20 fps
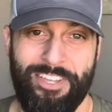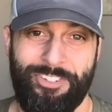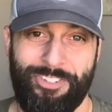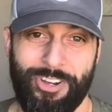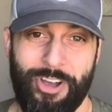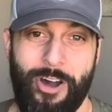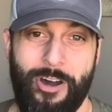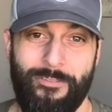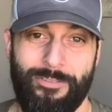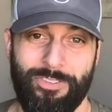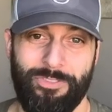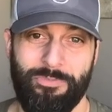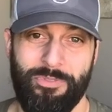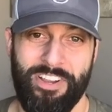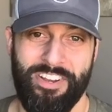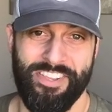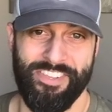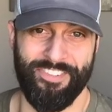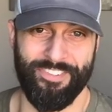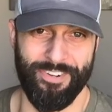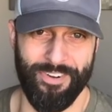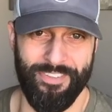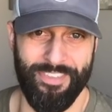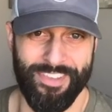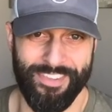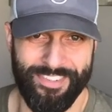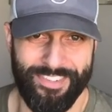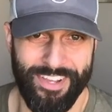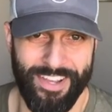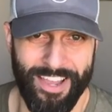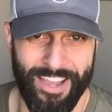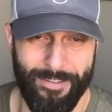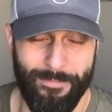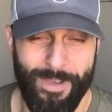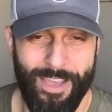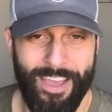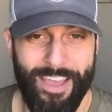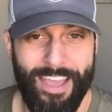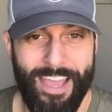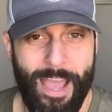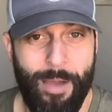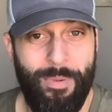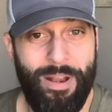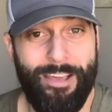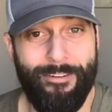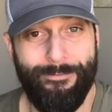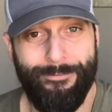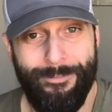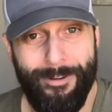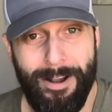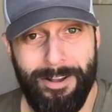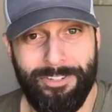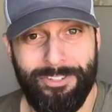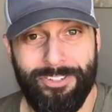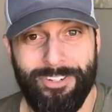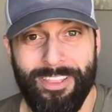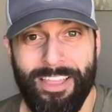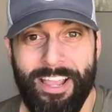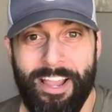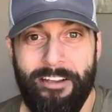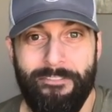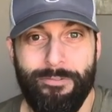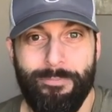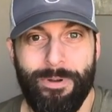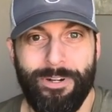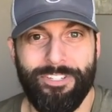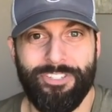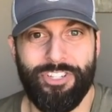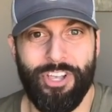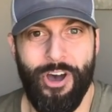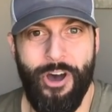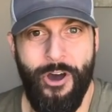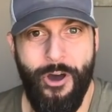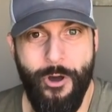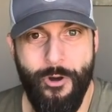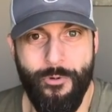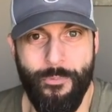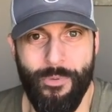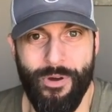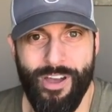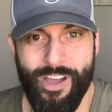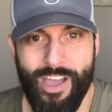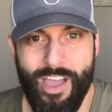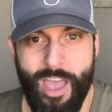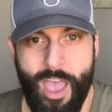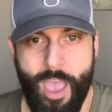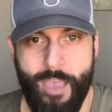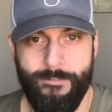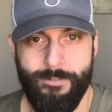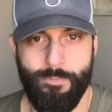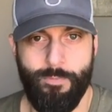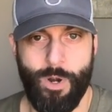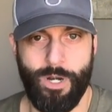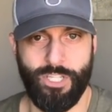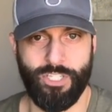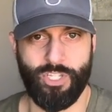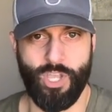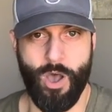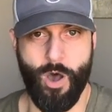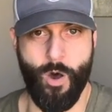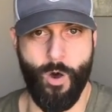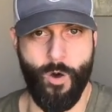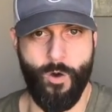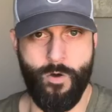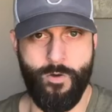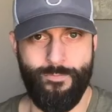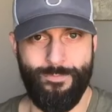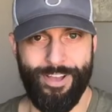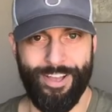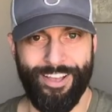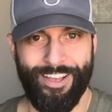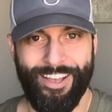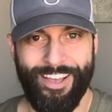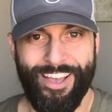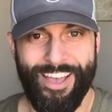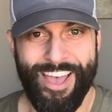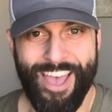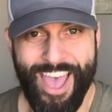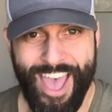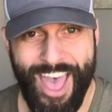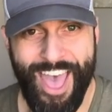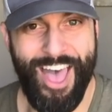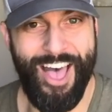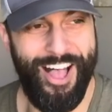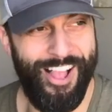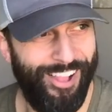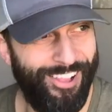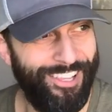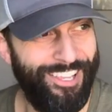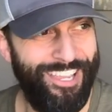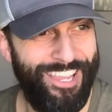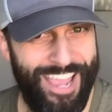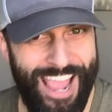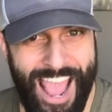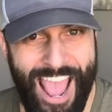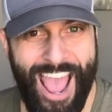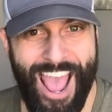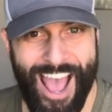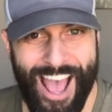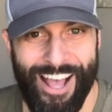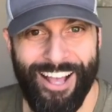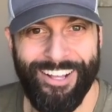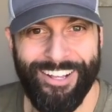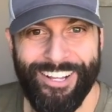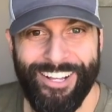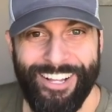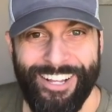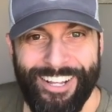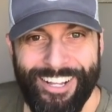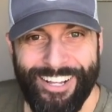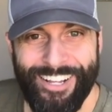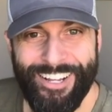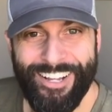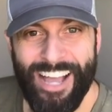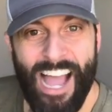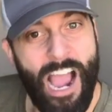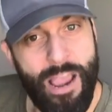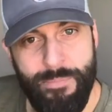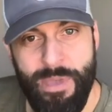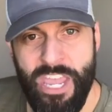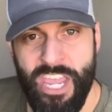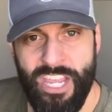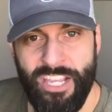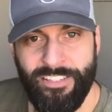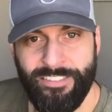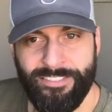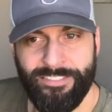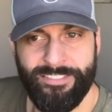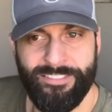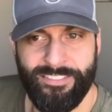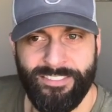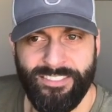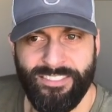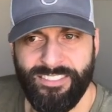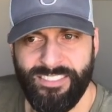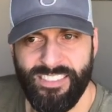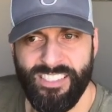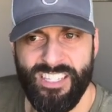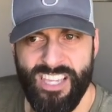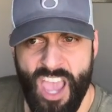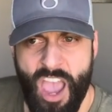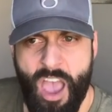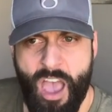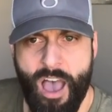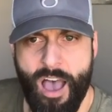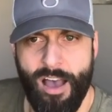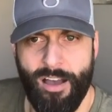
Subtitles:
a Jehovah's Witness during this time. I mean, at first you're like, everybody's home. Everybody's home? Hell yeah. I mean, yeah.